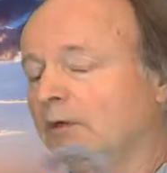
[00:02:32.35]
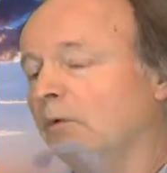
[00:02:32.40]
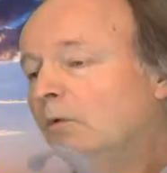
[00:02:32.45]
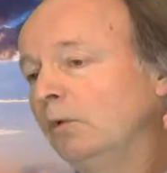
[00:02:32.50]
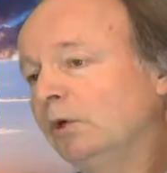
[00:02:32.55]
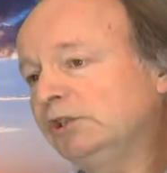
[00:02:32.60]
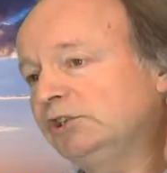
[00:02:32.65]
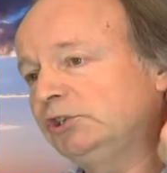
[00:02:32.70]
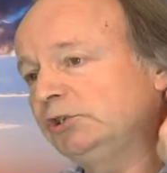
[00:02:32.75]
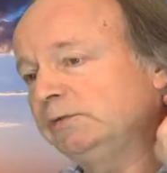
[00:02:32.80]

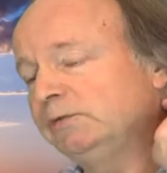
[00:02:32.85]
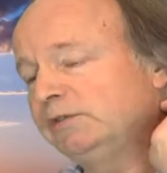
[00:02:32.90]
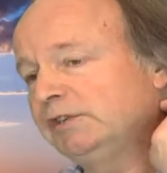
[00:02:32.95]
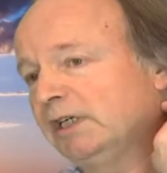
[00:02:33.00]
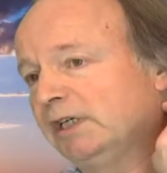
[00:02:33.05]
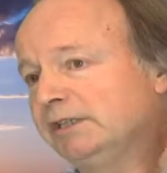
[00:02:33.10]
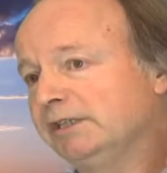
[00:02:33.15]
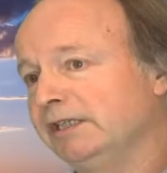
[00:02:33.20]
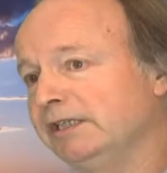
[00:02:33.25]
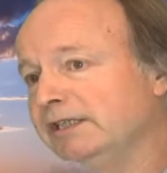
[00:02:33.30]
Once you've
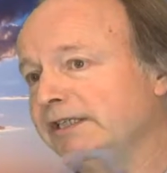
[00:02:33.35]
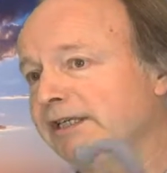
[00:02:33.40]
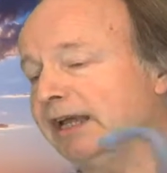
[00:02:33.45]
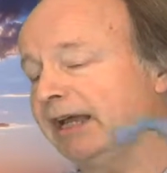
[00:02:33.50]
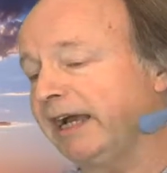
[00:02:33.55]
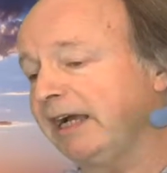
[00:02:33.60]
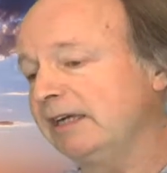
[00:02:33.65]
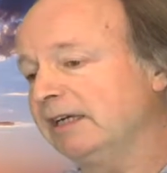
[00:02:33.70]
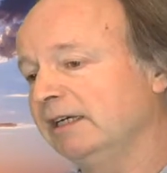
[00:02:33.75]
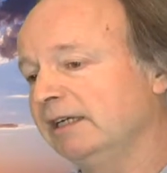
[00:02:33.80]
done the
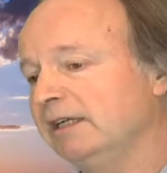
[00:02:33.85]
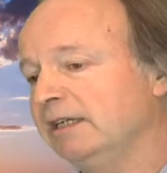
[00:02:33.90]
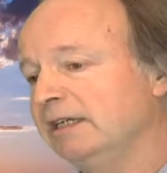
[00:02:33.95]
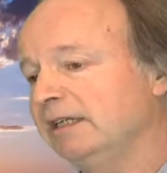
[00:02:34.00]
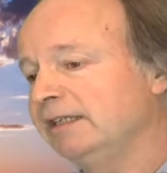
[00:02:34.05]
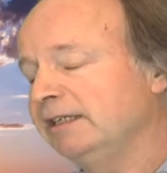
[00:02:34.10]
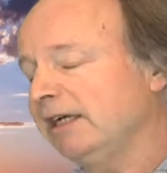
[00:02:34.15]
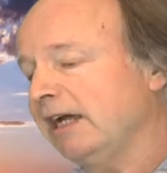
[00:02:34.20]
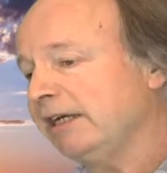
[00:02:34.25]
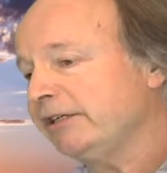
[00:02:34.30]
neck,
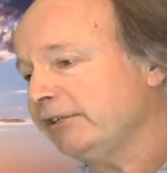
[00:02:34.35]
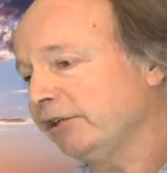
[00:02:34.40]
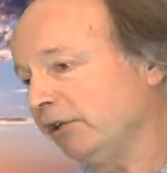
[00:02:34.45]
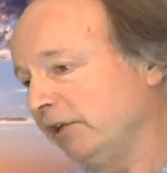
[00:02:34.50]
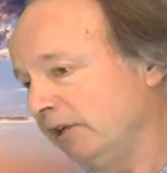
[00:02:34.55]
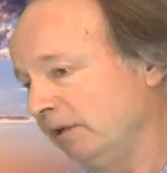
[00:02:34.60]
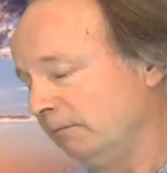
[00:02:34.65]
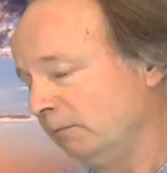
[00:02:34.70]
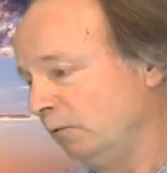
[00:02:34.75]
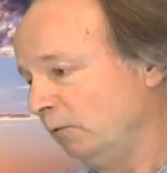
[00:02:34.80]
now you're
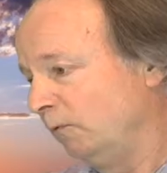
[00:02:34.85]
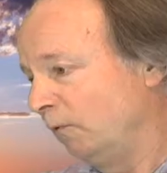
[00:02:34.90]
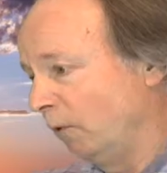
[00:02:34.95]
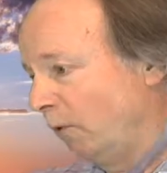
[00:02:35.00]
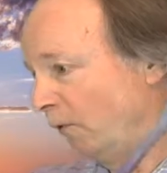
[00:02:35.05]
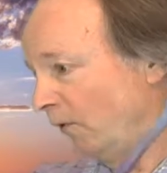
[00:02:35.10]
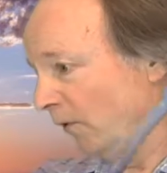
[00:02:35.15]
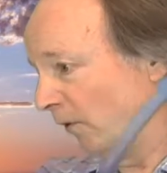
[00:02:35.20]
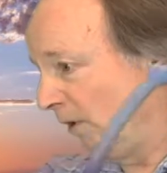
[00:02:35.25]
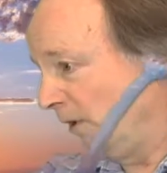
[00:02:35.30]
going to move
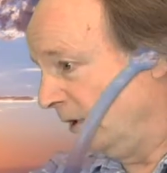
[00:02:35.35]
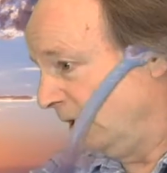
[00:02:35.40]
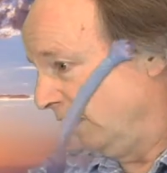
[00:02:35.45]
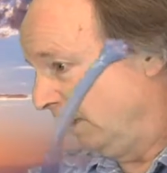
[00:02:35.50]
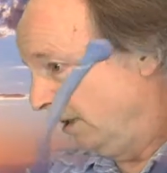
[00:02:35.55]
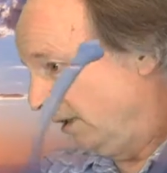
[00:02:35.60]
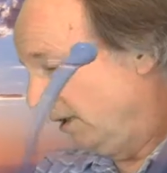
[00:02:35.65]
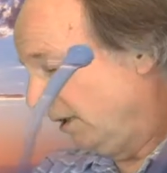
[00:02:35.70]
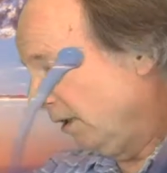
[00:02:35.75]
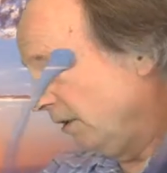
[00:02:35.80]
over
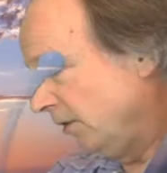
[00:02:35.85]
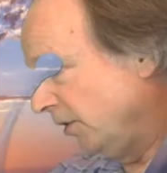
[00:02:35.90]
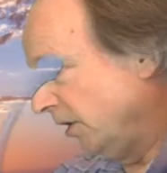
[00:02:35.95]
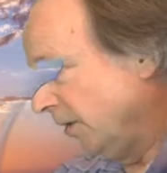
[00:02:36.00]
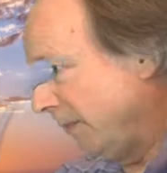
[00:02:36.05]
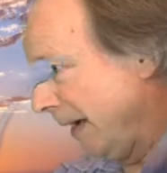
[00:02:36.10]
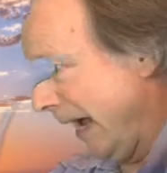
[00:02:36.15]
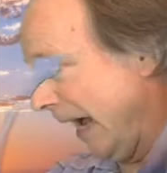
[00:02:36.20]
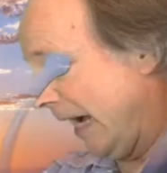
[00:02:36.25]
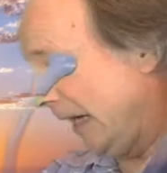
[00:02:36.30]
to
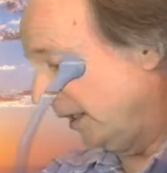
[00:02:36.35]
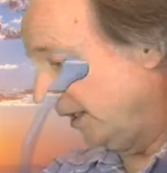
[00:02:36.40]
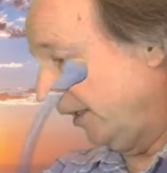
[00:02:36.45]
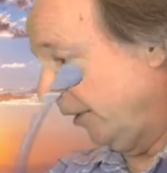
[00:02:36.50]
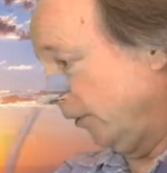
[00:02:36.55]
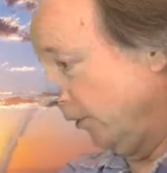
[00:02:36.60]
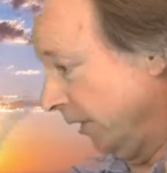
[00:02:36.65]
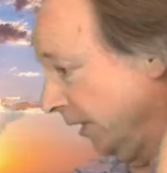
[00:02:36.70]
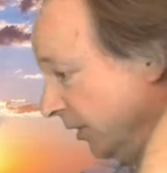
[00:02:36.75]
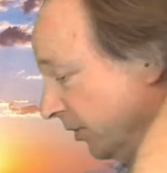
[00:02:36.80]
the back
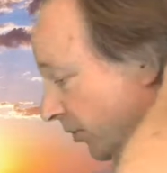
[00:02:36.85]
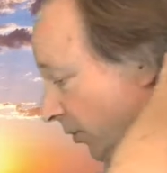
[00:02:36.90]
area.